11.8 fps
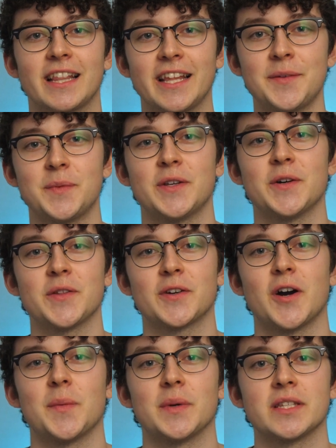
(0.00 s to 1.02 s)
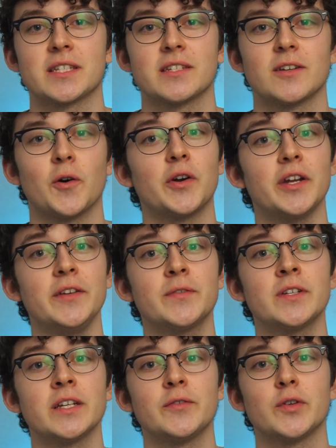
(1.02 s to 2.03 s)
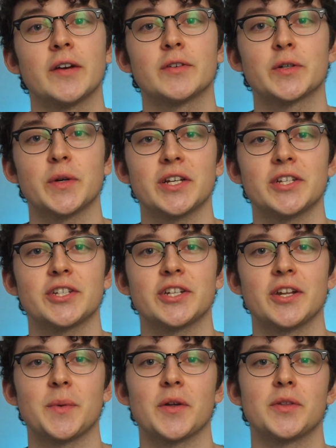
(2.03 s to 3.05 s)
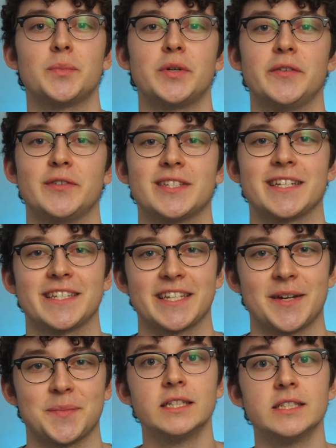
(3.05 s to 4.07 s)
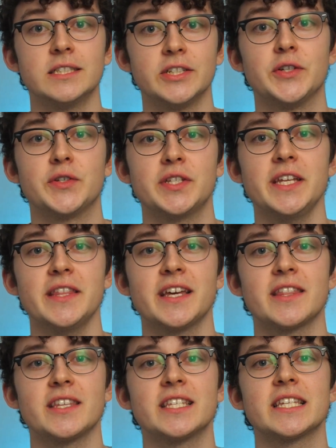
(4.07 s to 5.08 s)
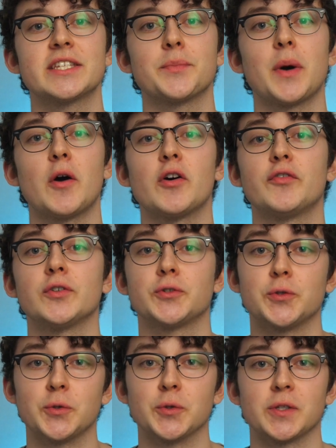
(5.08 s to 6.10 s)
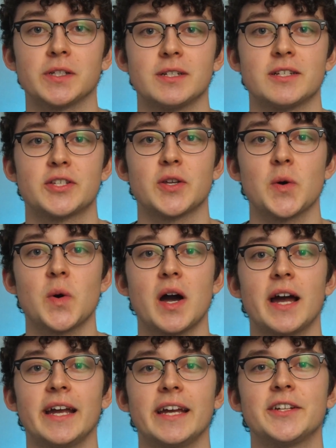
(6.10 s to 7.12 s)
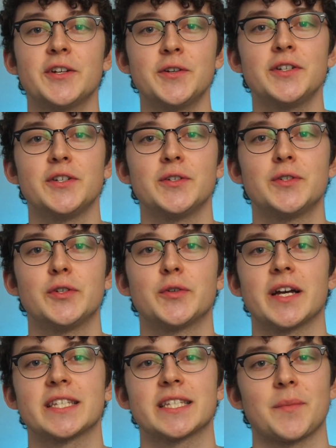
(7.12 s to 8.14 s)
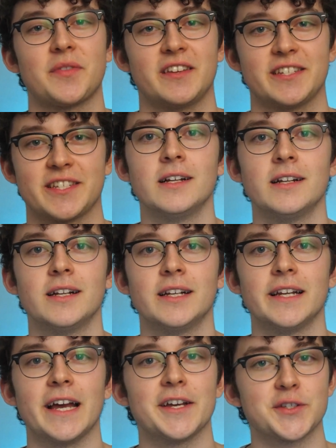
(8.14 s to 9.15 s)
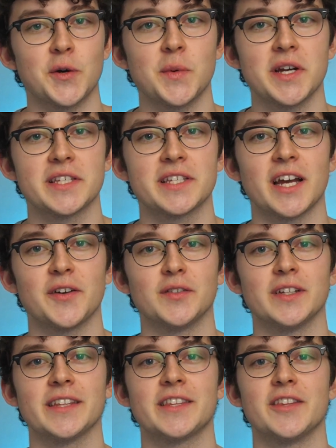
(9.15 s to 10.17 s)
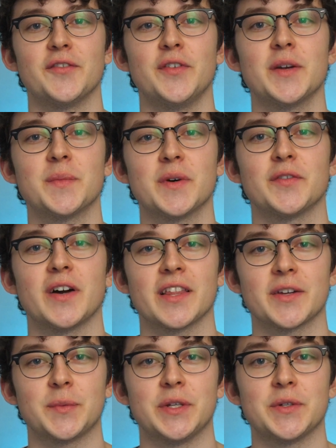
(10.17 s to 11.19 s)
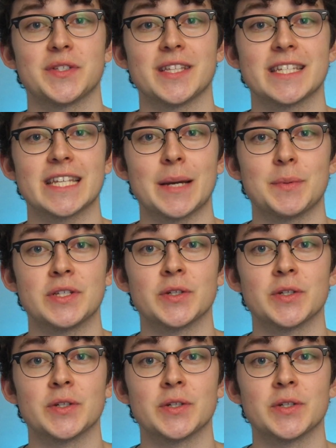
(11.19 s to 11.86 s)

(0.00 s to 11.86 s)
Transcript: me know in the comments, or even if you have a question about the previous examples. You see that this is a powerful tool, so I encourage you to try some things out. As always, I have linked the Figma file that we used in this episode